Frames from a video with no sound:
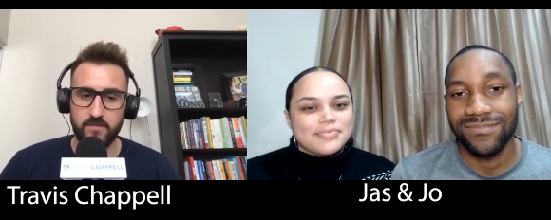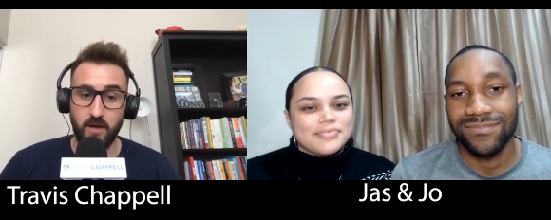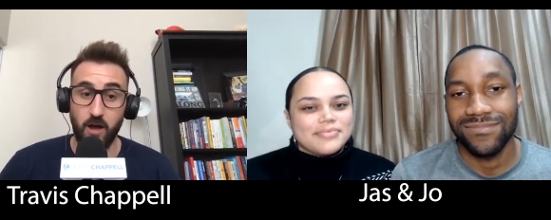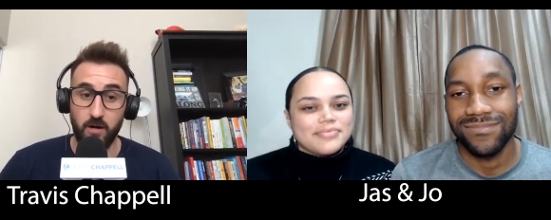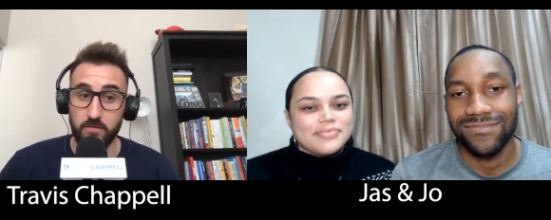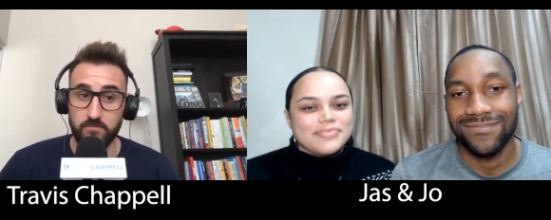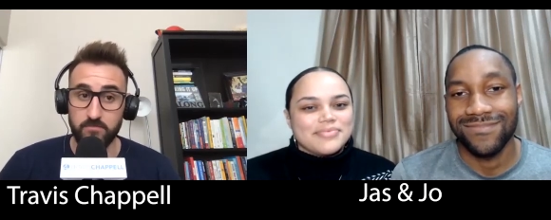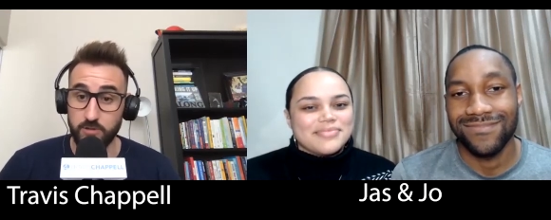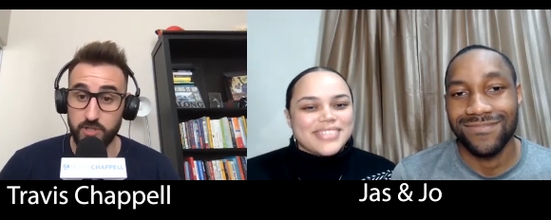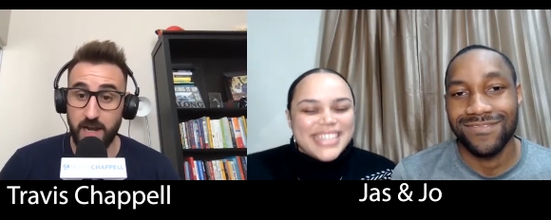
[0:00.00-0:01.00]
Speaker 1: Oh, oh, oh,
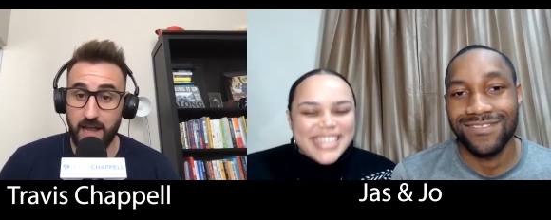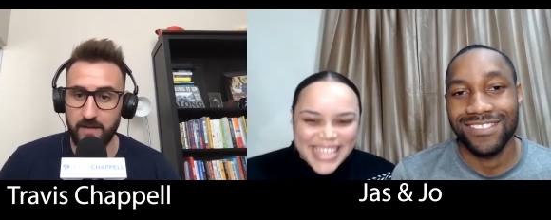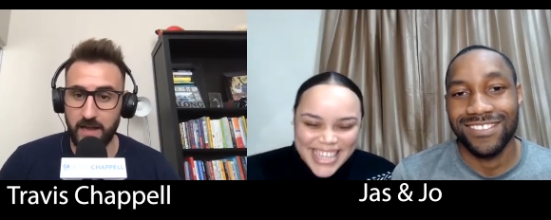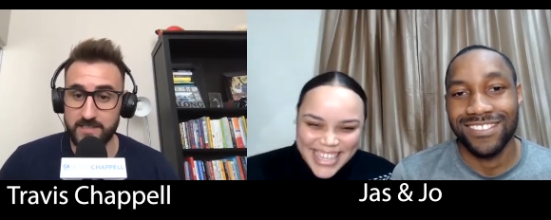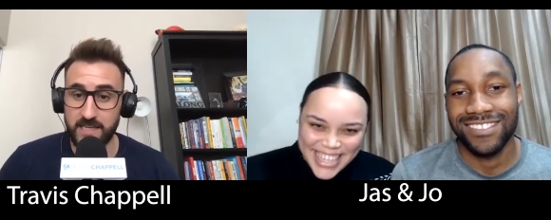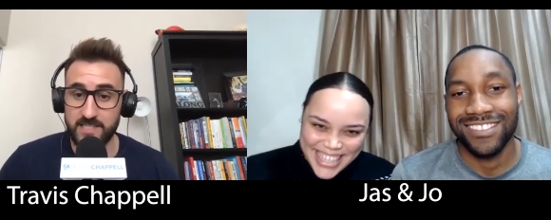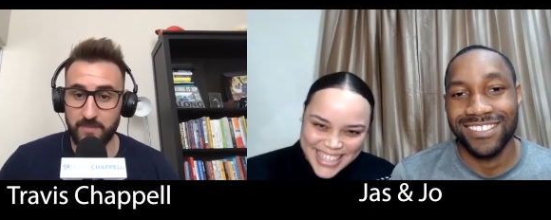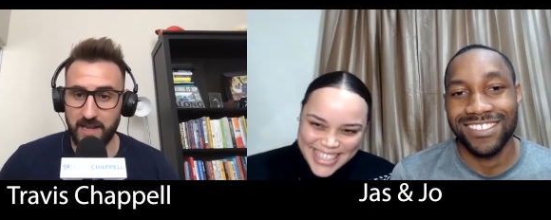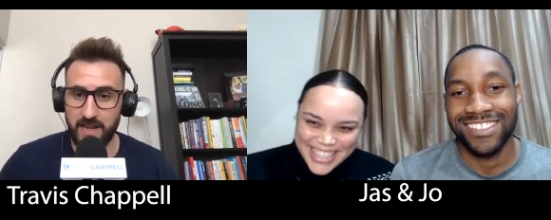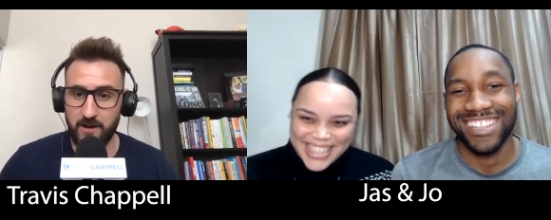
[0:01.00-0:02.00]
shit, I, I got to say something
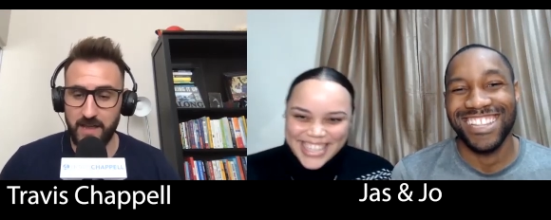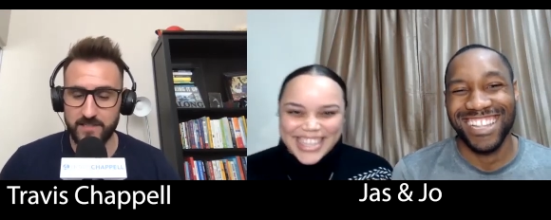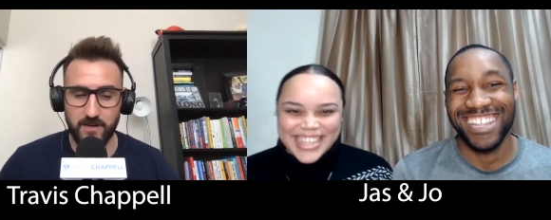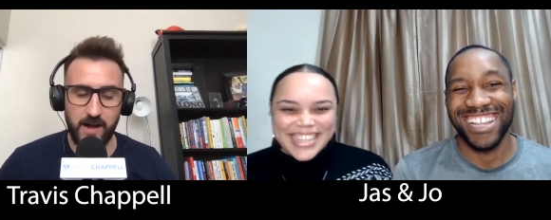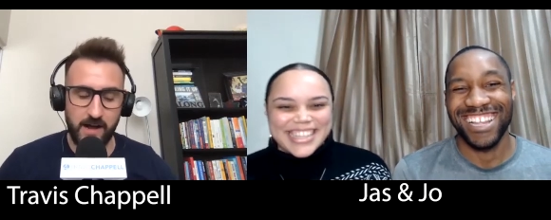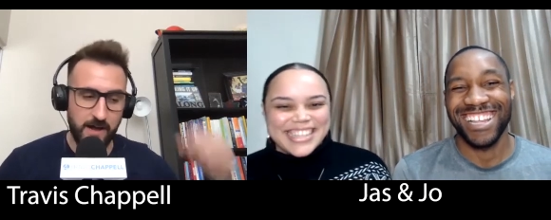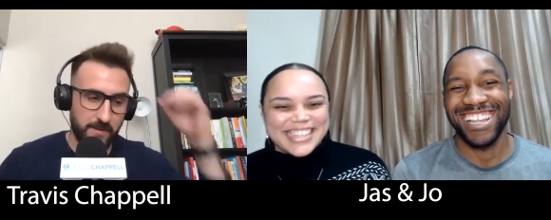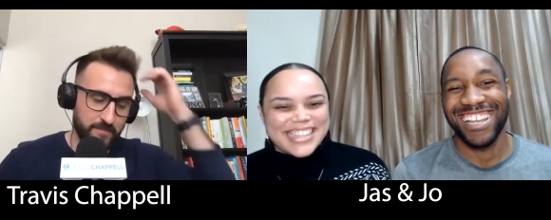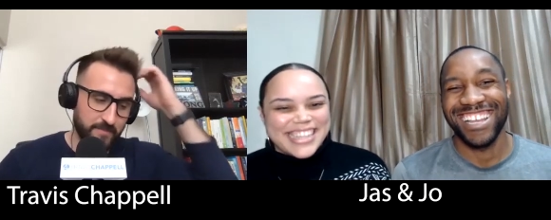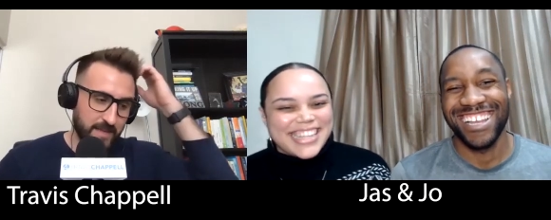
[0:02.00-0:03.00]
again. Oh yeah. So,
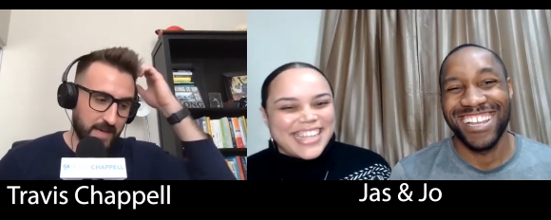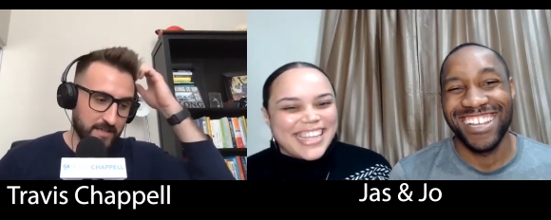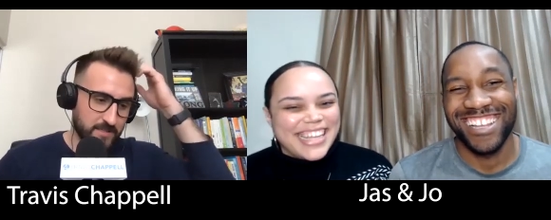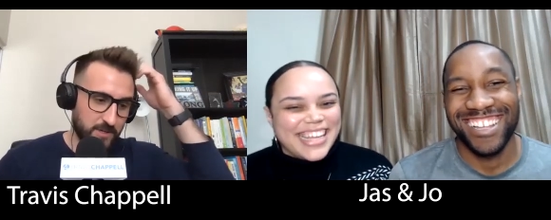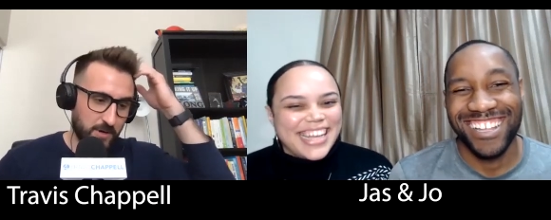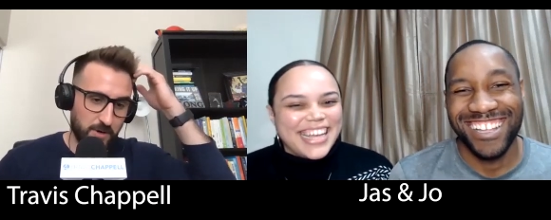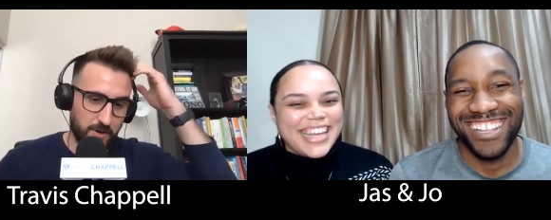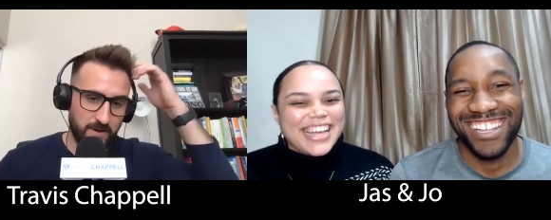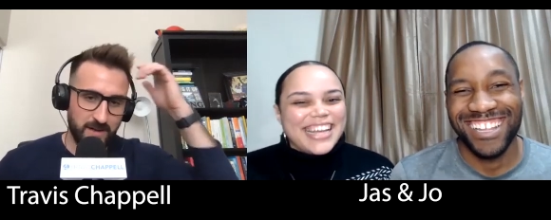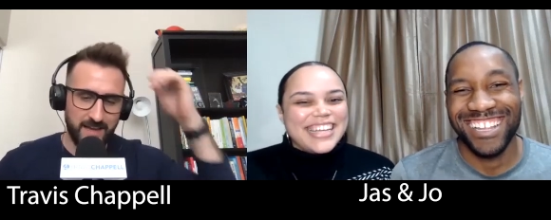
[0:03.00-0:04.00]
um, yeah. So,
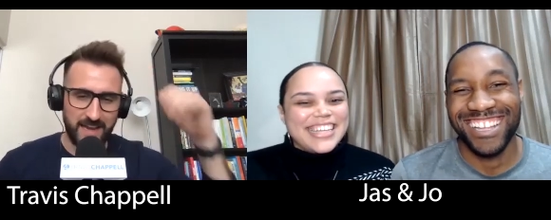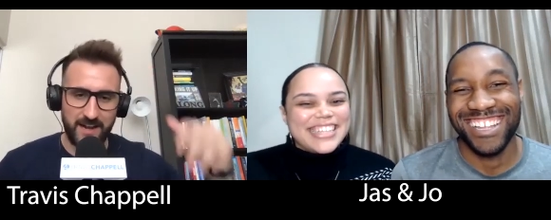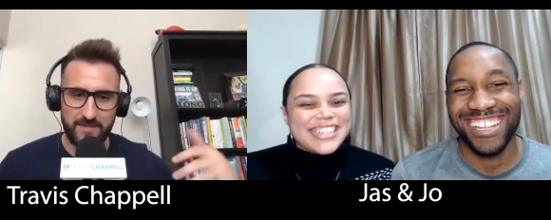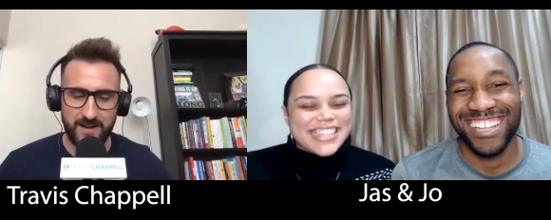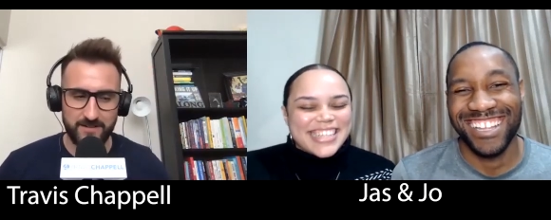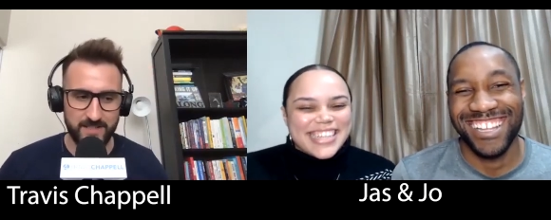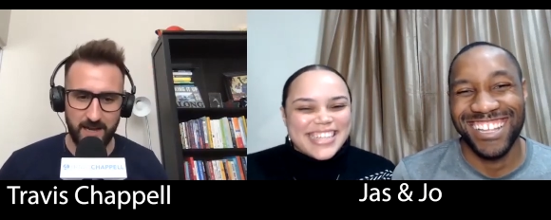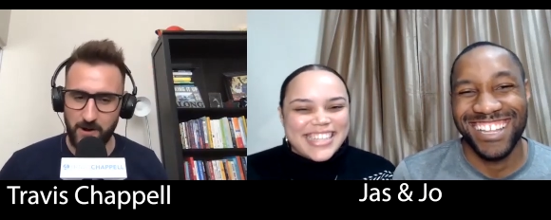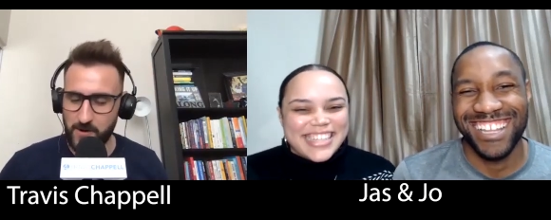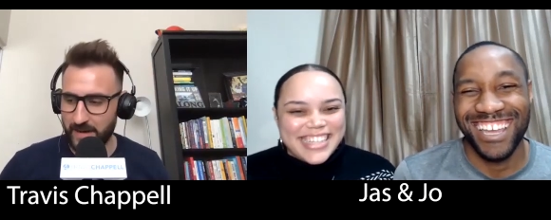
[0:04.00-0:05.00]
you know what I mean? I was like,
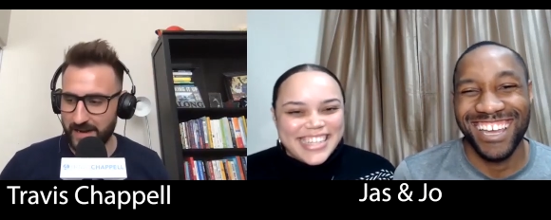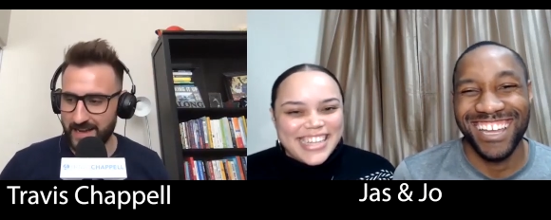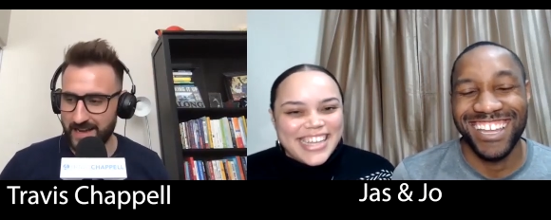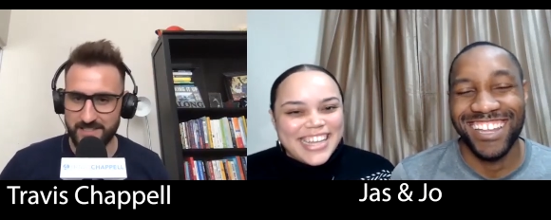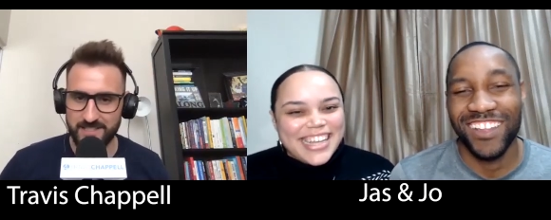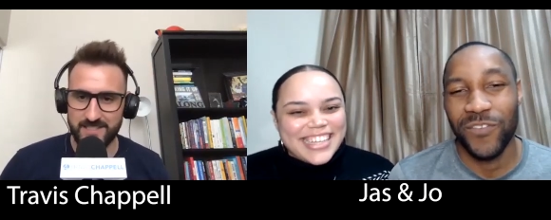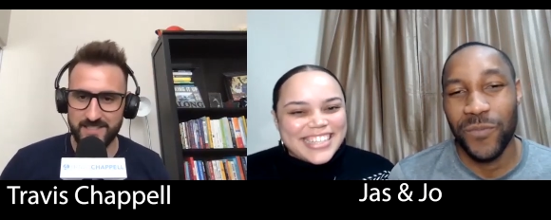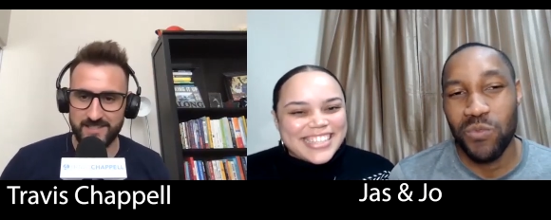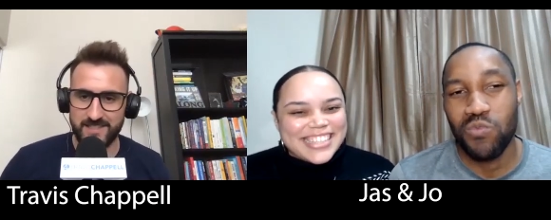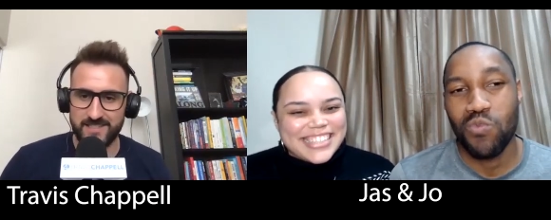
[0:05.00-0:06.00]
oh my gosh, this is,
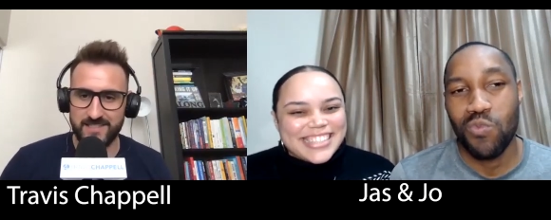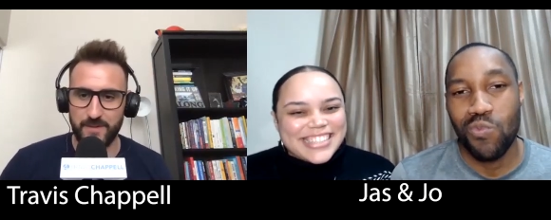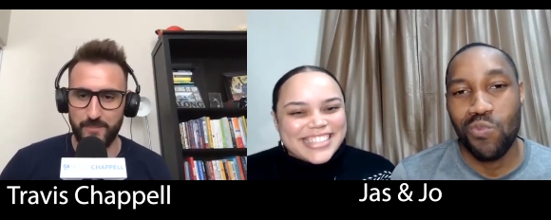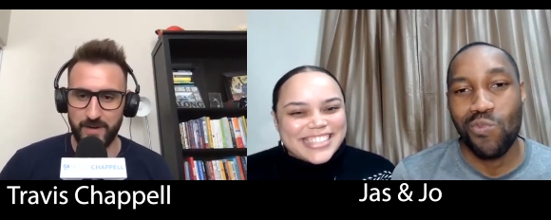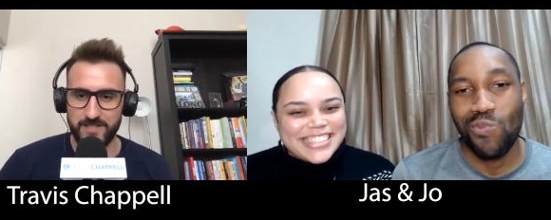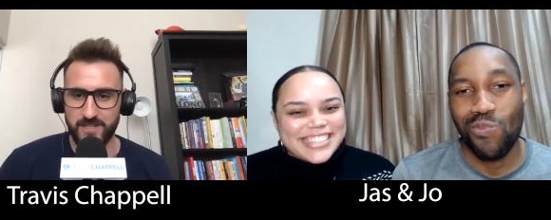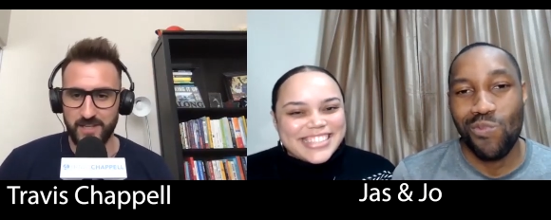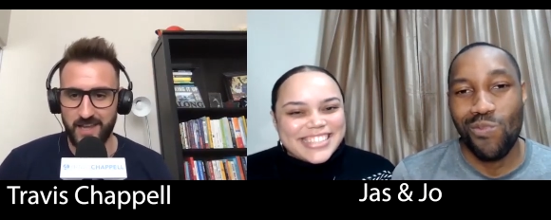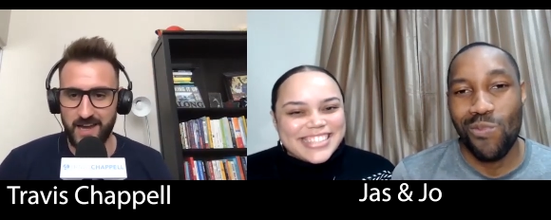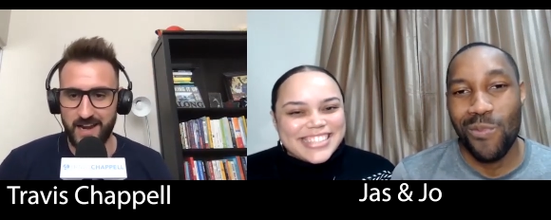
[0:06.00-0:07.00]
this is a punch to the gut. I